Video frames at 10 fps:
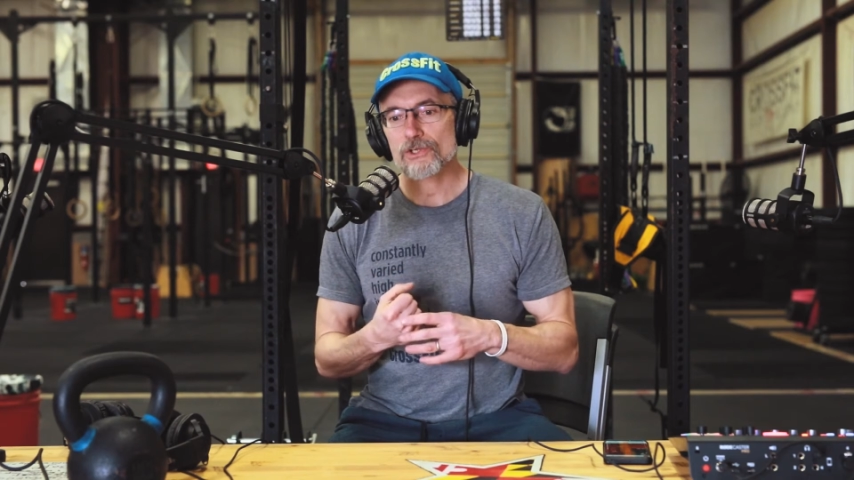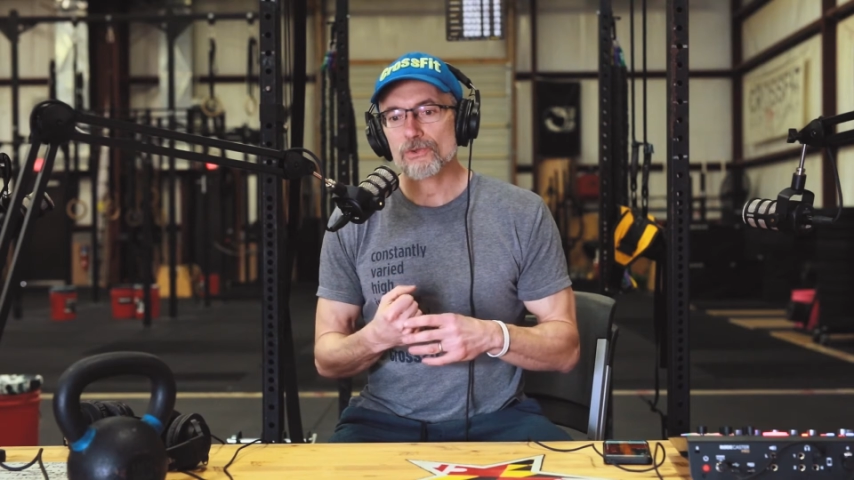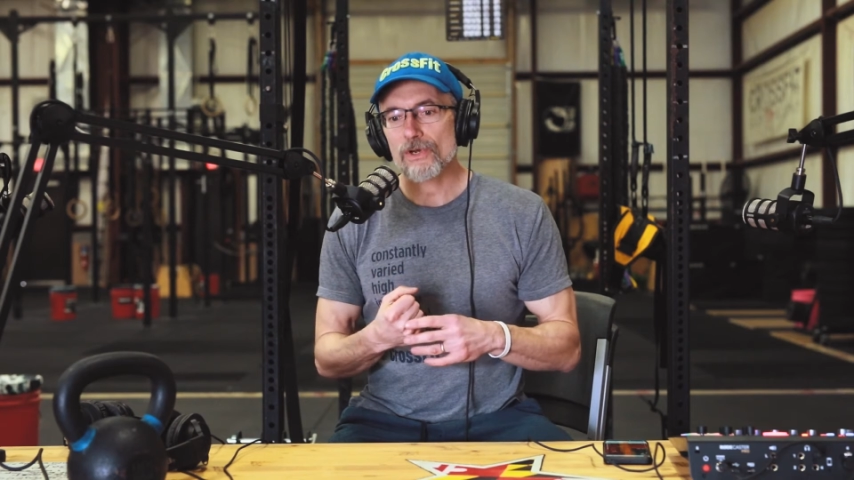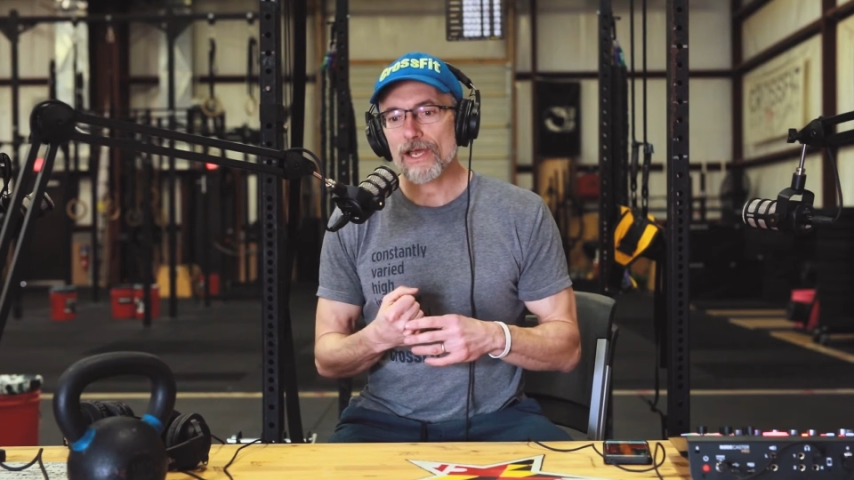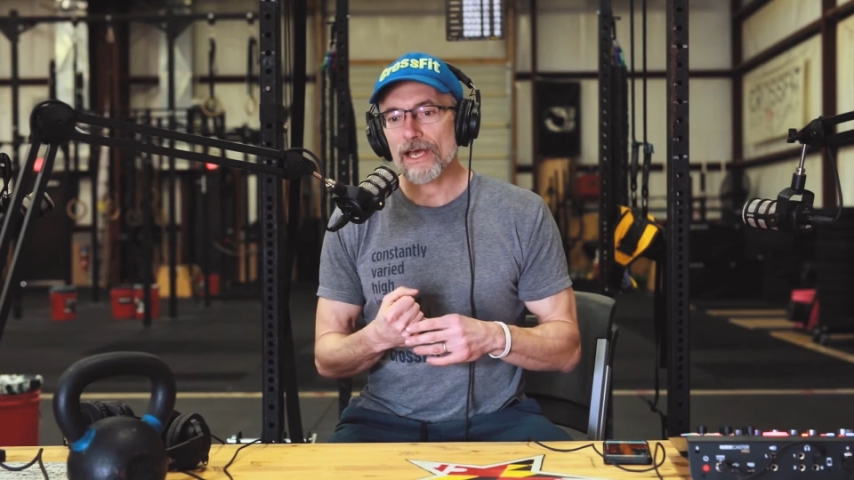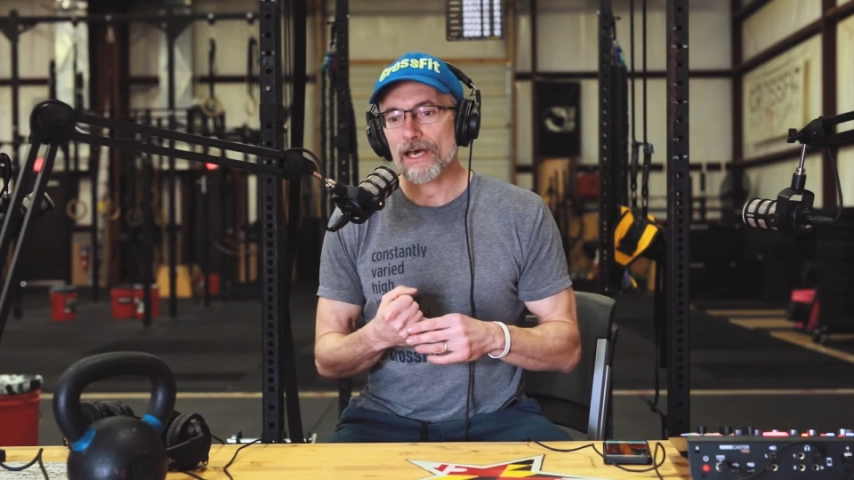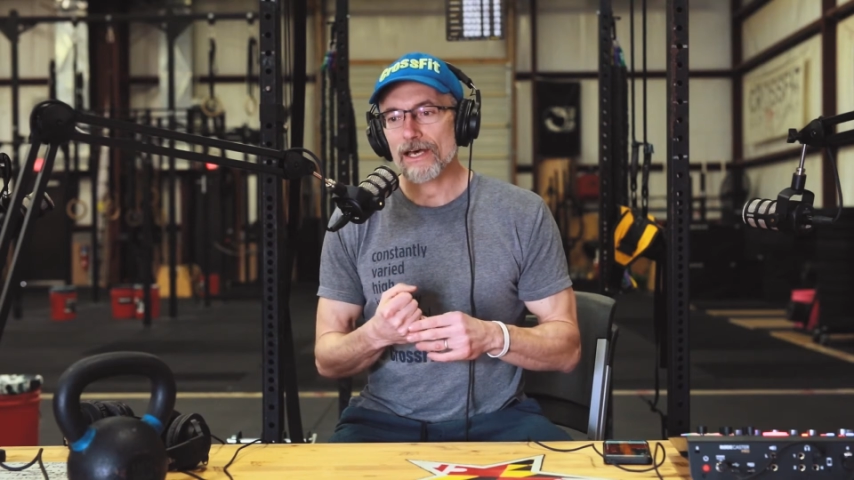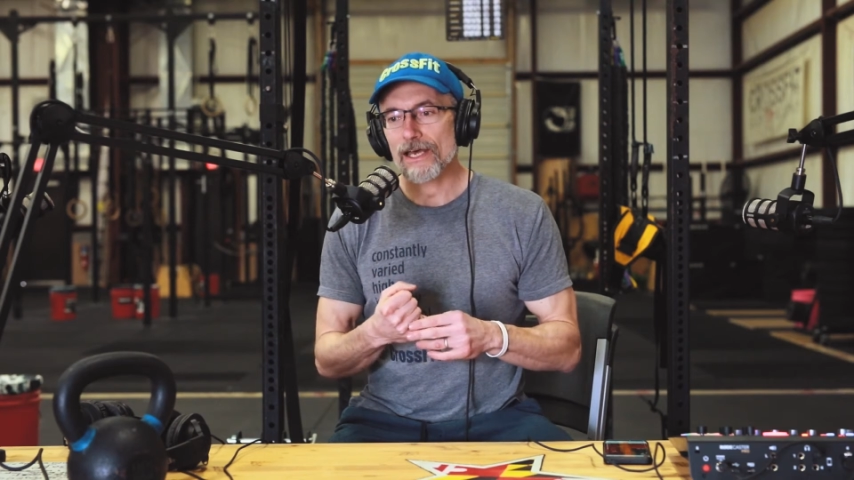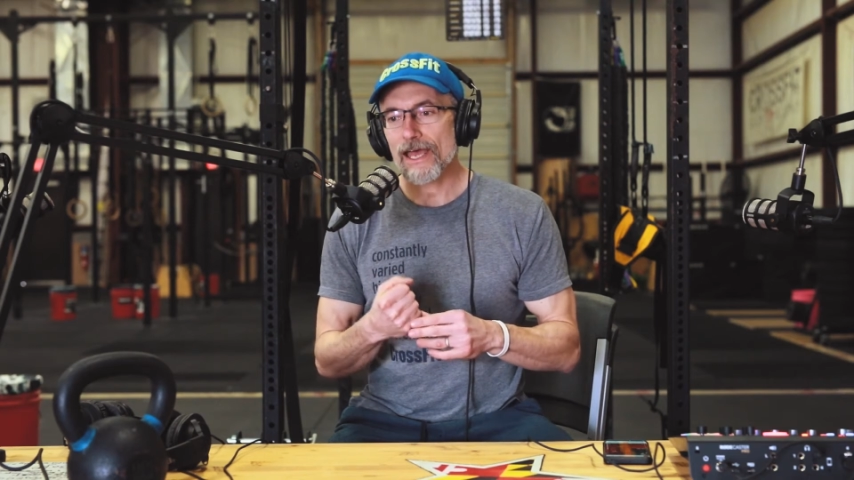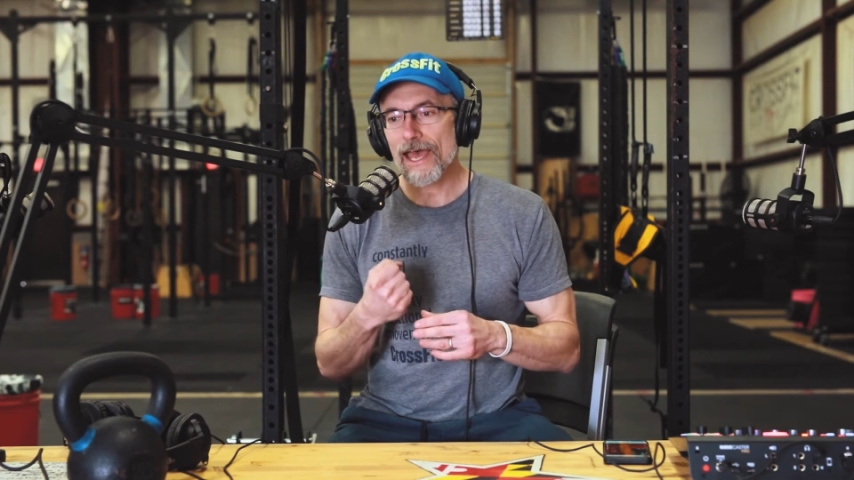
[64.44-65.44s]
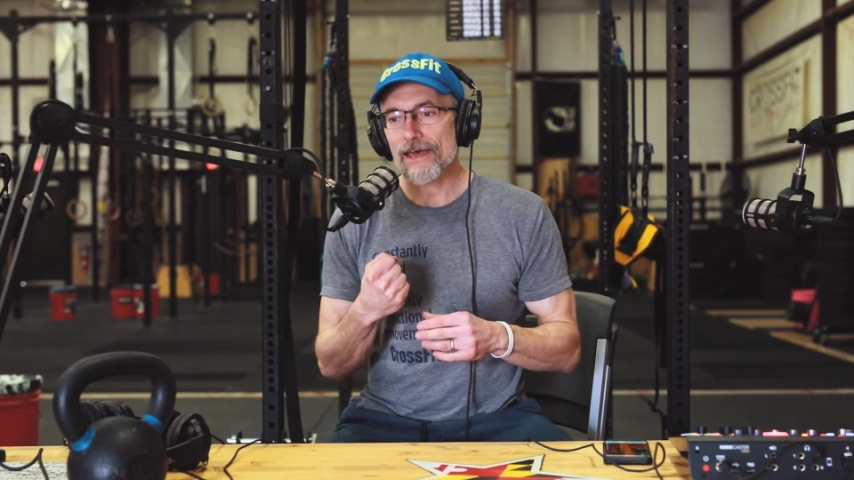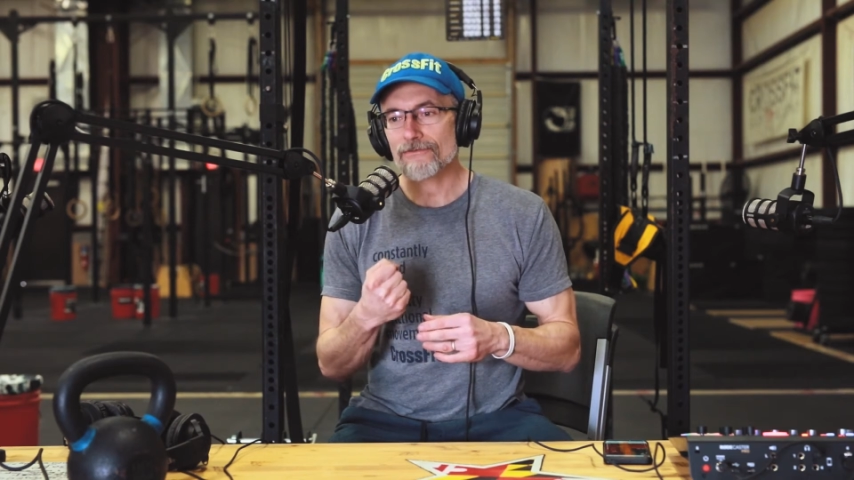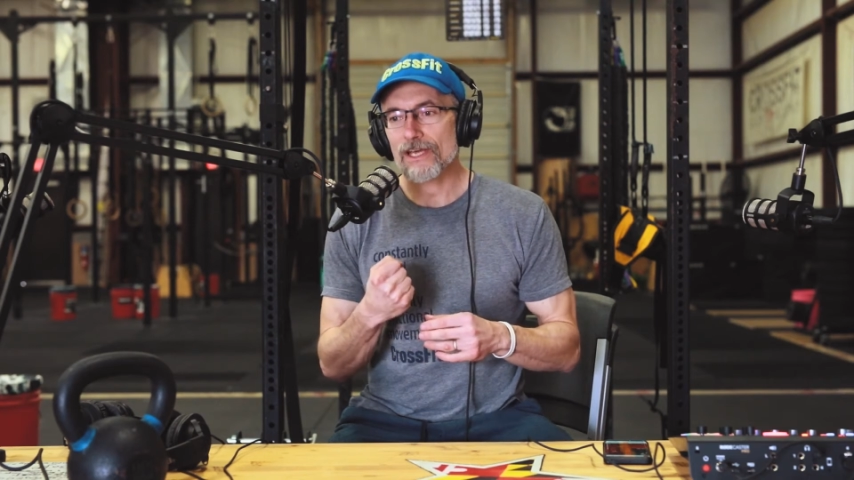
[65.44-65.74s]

who uh, have